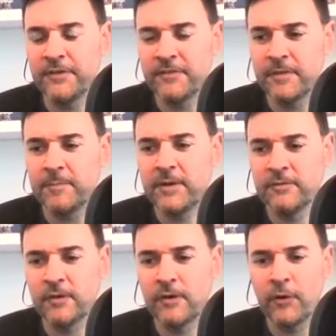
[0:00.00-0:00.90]
isn't it?
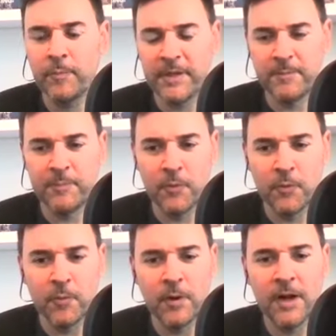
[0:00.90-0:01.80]
Because a lot of
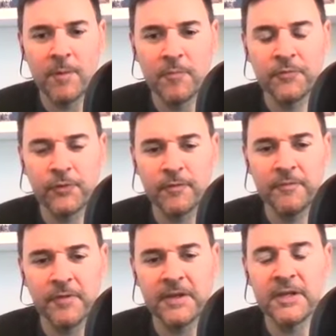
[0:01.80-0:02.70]
people sort
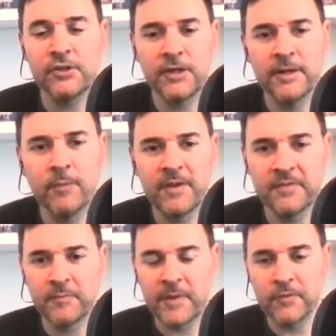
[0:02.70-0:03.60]
of initially
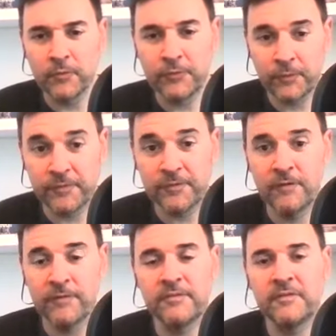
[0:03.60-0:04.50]
when your sort of
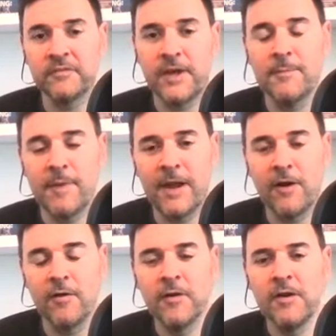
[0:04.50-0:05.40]
services came
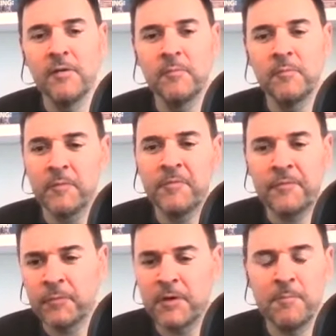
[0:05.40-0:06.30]
out,
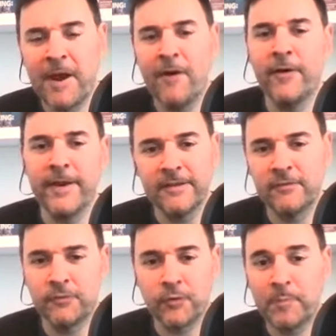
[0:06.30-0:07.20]
comparing it
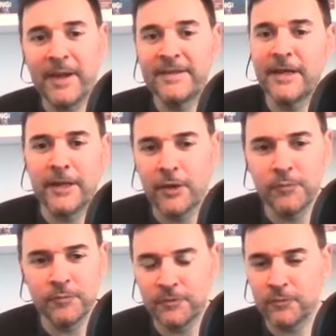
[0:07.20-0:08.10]
to sort of payday
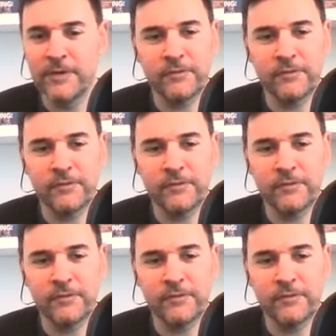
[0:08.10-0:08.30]
loans and all this.